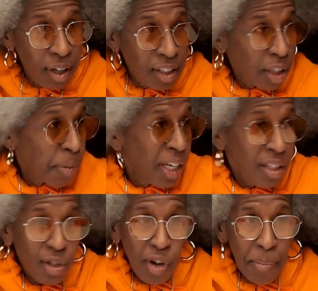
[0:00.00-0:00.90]
just because
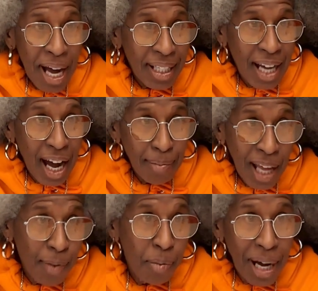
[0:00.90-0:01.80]
it's on my
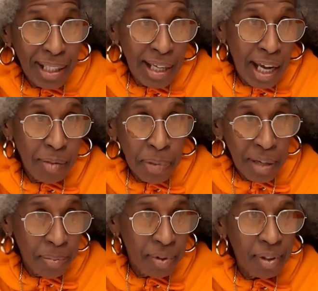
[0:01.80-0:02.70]
timeline with my 10
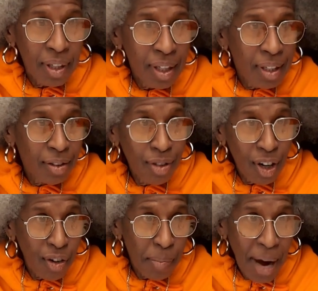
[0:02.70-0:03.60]
people, you know, and my